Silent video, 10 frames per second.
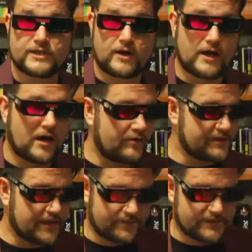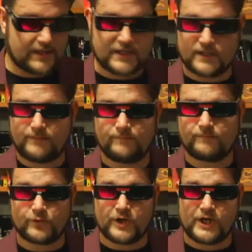Sorry, I always have to say
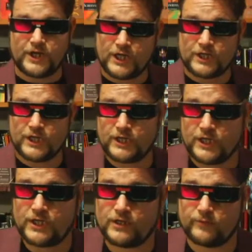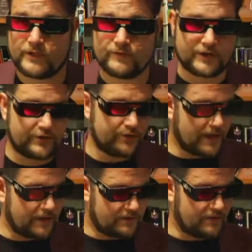3D whenever I do
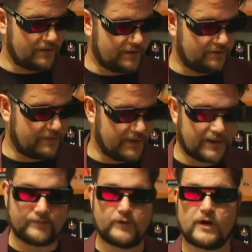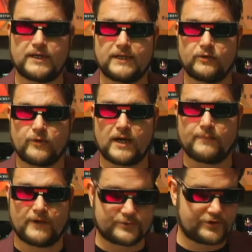that. I have no idea why,
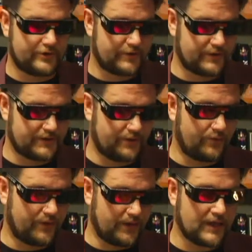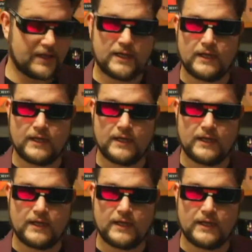but I'm sure it's annoying.